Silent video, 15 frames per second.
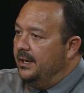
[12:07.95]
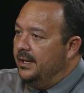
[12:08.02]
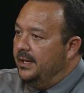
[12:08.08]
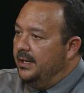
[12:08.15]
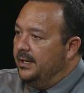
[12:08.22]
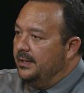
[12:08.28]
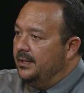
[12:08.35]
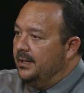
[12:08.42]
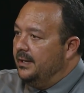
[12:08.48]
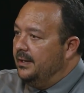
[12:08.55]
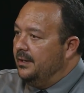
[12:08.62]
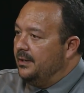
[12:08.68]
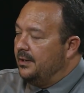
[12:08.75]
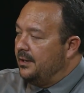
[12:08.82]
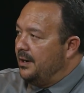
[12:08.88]
and
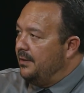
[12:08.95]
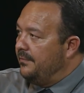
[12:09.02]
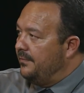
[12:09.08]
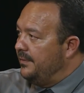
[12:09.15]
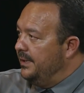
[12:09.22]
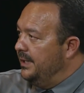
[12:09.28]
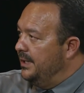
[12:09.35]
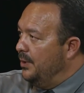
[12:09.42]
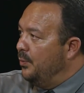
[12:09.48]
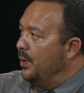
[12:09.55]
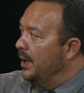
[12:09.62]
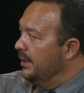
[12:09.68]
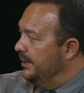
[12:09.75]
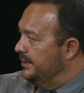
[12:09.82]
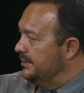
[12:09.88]
are offering a
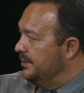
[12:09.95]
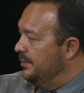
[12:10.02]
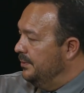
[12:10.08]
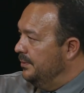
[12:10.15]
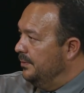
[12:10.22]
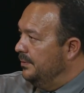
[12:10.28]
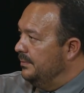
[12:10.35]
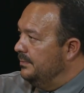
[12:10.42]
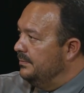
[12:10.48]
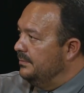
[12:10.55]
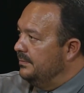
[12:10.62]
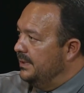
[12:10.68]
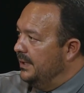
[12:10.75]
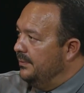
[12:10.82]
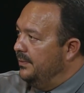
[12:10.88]
welding school
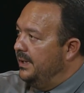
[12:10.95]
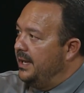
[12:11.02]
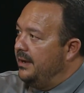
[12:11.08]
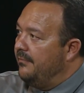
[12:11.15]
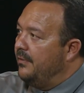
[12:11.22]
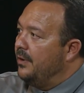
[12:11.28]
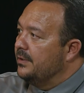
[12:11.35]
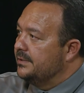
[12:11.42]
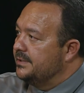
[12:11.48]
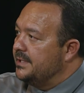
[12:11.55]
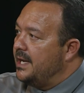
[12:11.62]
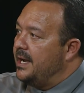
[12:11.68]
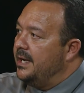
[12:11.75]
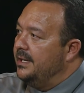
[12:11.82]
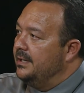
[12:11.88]
that we have on
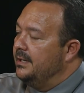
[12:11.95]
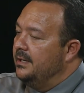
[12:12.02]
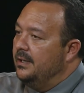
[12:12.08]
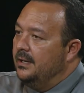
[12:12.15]
site